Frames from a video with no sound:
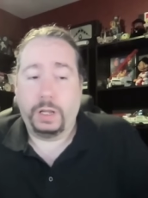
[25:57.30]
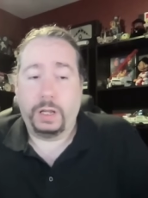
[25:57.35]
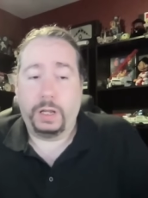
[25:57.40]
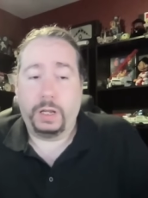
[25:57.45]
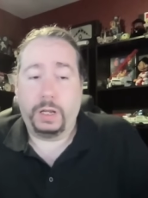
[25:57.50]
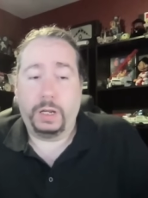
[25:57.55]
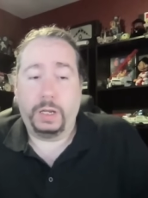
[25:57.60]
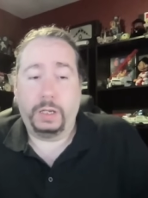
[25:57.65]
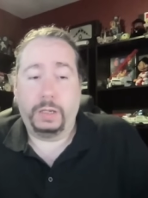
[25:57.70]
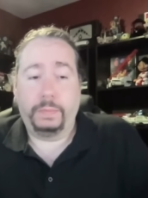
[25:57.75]

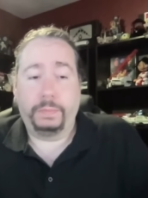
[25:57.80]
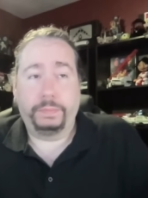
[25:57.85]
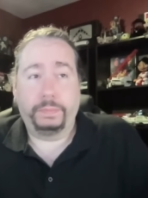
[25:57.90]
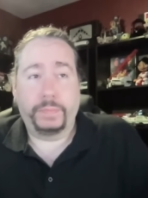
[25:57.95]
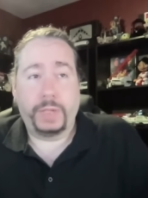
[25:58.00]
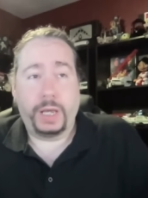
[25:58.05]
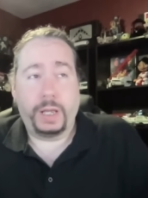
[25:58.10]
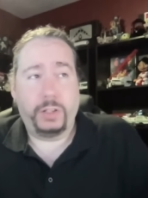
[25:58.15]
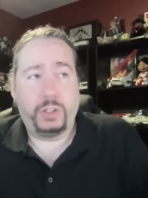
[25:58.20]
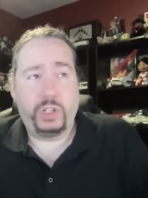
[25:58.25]
Um,
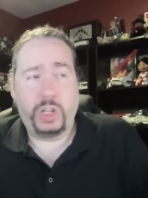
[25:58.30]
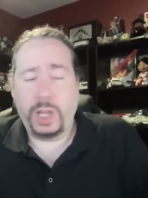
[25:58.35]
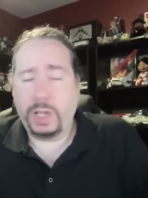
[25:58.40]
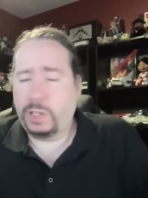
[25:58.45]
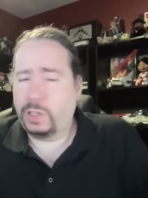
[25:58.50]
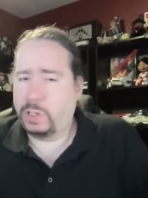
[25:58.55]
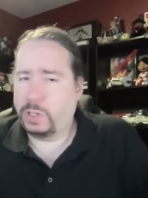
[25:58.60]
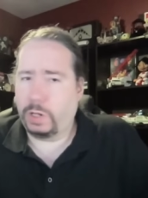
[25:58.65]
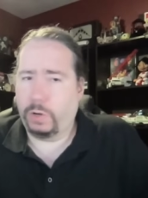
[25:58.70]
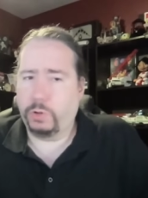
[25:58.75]
I
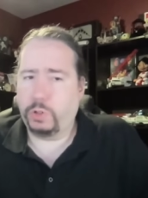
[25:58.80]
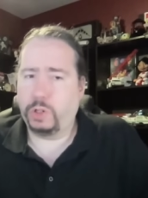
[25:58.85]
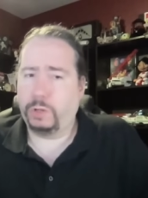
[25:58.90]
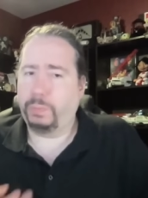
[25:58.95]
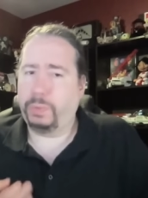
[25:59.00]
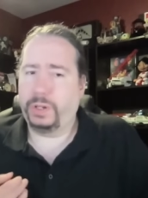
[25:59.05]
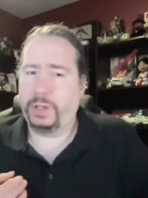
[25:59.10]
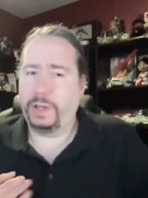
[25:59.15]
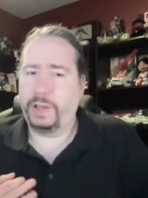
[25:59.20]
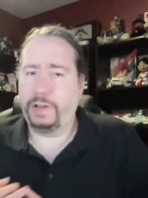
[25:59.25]
checked Social
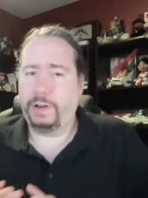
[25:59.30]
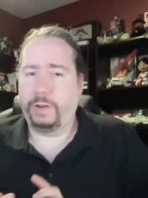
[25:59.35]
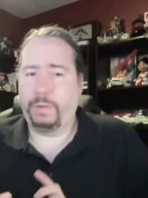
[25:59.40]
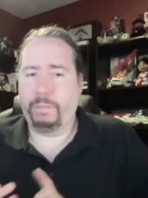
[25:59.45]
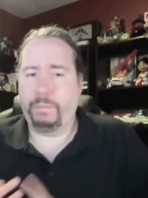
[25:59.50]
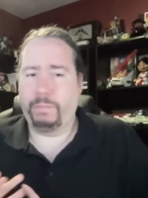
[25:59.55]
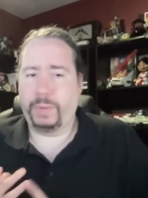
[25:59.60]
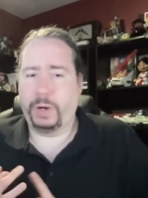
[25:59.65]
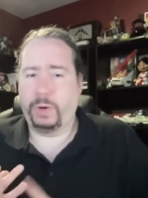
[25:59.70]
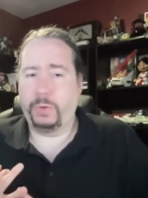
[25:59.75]
Blade
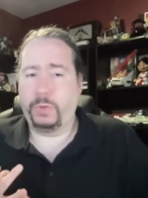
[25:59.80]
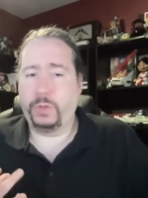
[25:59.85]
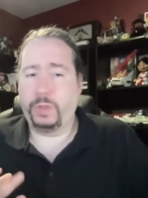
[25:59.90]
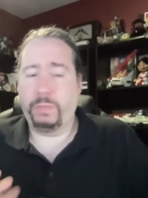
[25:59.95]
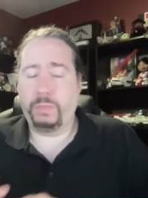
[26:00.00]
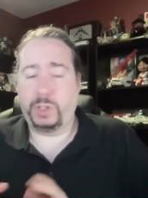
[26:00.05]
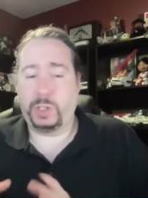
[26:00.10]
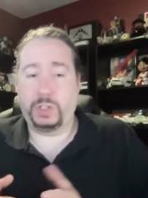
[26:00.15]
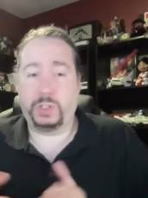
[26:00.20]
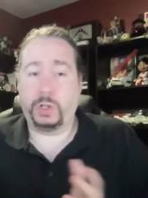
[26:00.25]
on both of
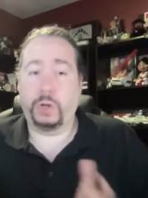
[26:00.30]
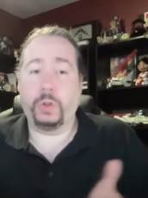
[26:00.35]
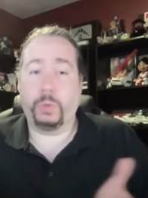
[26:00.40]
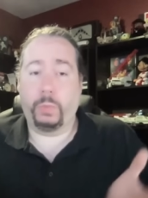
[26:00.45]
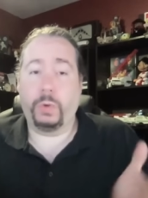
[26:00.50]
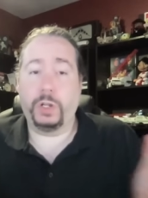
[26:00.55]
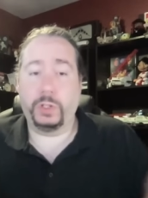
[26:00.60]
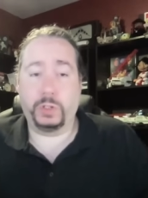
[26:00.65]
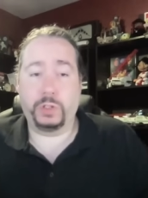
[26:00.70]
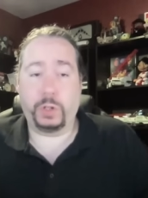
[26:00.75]
them since they're the
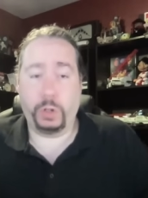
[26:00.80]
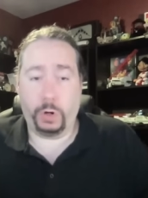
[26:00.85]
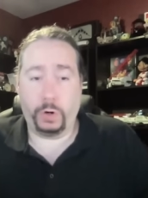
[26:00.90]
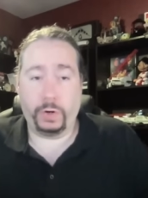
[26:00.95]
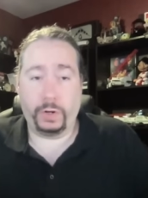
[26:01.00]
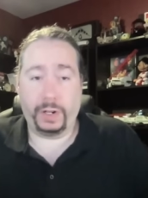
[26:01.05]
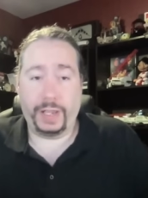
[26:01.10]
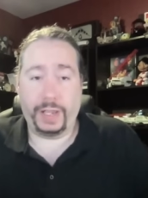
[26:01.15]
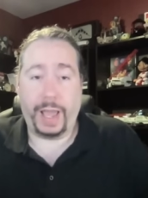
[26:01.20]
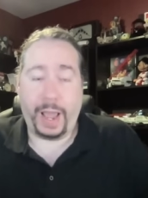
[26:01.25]
ones
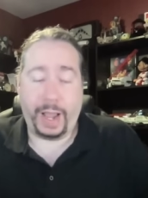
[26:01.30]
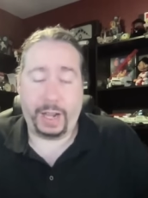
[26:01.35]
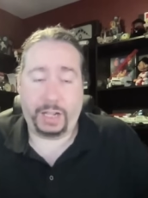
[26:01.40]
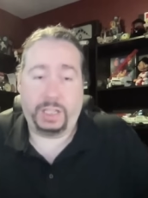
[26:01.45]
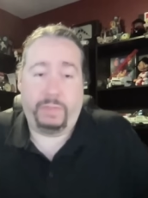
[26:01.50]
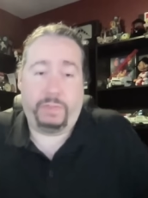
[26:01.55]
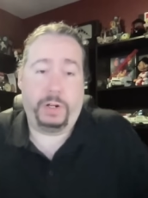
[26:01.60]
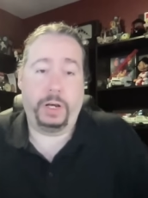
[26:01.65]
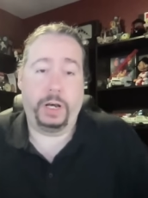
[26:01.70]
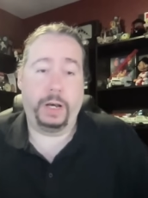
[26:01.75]
currently
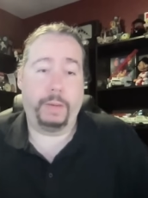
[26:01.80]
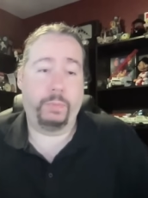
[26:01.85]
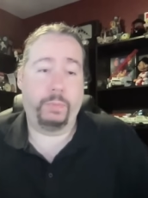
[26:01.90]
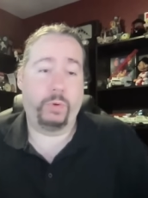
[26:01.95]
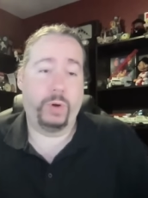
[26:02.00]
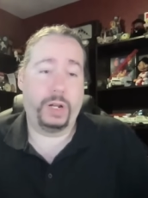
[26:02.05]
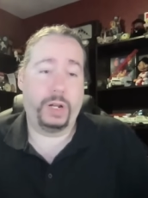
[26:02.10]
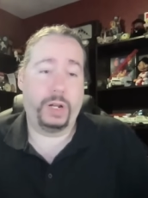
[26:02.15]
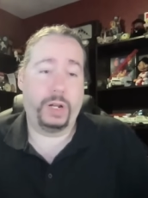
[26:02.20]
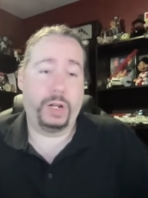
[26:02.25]
active and
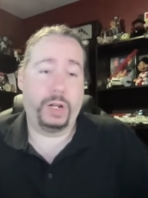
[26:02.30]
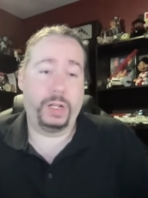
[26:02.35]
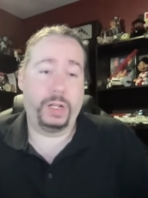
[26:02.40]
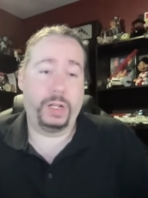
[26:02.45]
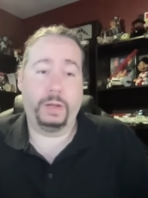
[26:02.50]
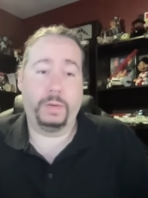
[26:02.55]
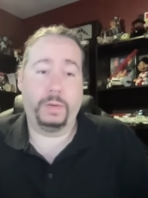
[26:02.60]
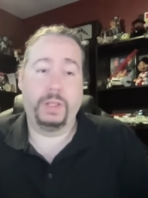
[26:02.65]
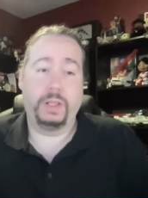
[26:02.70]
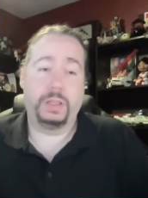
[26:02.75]
operating. The
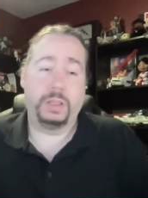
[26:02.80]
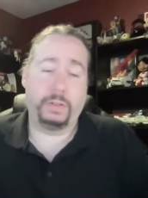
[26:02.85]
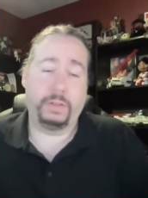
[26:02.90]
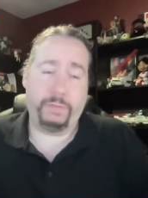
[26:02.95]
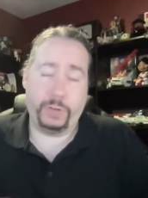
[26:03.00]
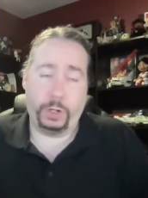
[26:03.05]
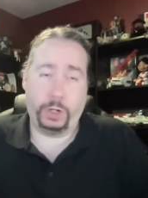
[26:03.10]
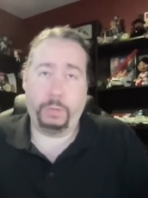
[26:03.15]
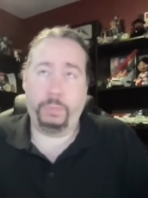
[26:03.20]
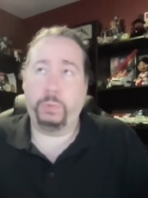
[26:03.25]
um, the
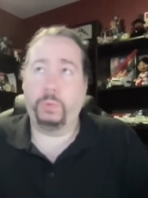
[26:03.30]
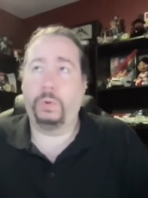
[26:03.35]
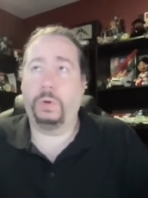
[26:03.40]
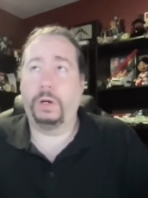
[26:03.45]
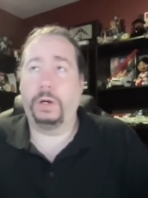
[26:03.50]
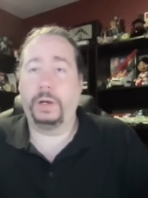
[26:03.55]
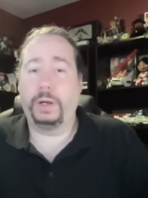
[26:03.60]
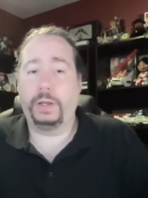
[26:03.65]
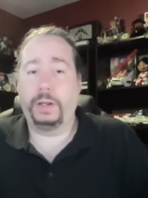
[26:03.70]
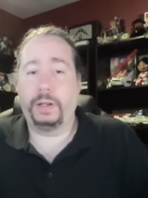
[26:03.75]
Filip
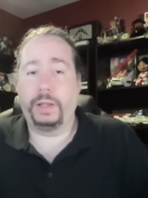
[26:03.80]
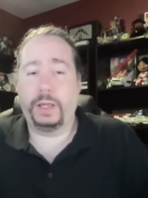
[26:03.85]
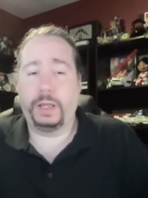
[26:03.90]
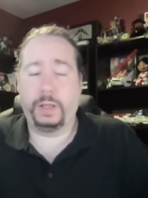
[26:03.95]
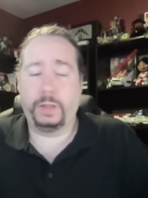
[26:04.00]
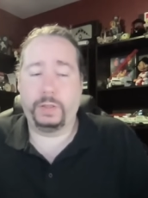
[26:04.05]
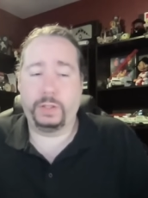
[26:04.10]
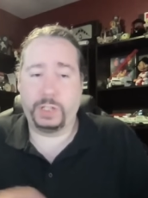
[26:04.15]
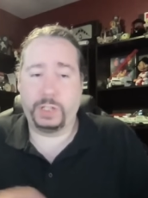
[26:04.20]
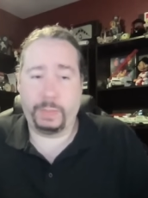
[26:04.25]
one
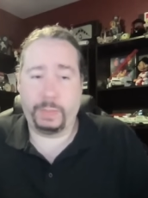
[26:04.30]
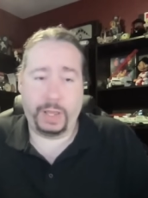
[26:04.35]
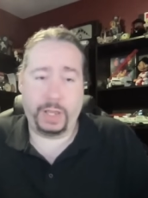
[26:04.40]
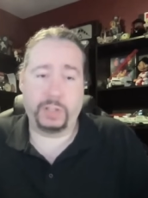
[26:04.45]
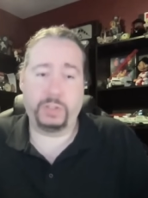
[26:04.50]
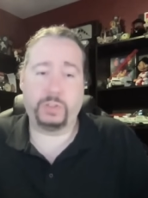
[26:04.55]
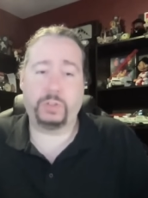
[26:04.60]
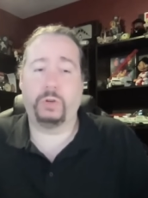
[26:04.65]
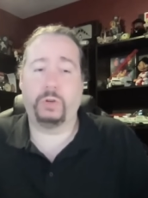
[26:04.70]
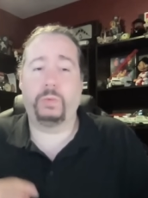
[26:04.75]
and the
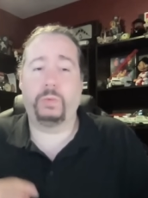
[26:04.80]
Cinemassacre